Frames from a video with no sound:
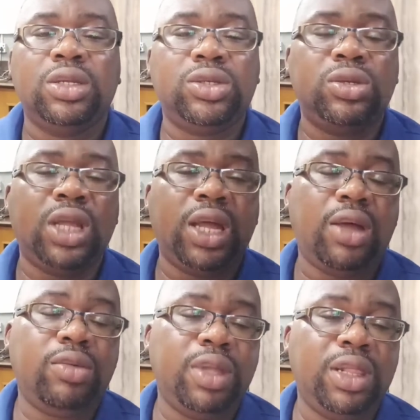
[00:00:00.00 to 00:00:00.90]
So now
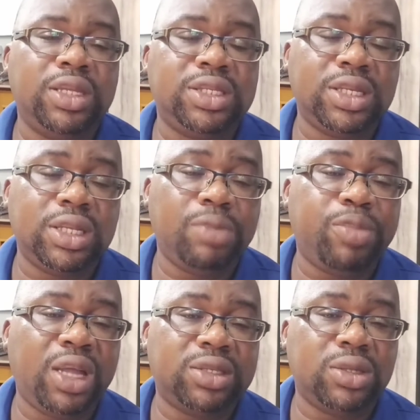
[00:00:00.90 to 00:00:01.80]
I'll be listing the
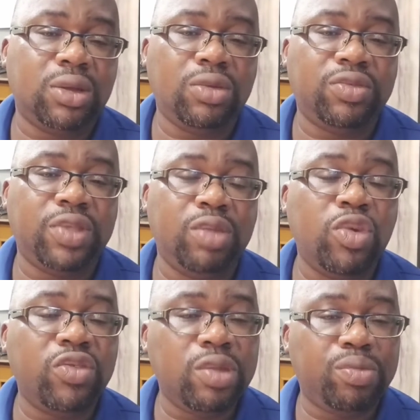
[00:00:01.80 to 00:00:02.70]
parts of the
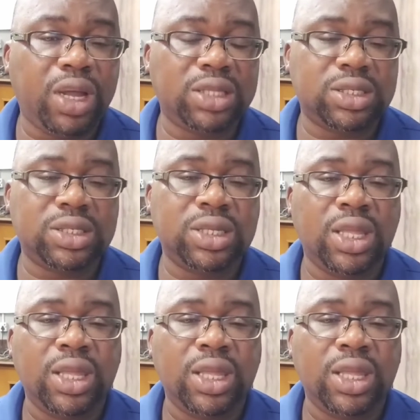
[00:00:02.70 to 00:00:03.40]
moving parts,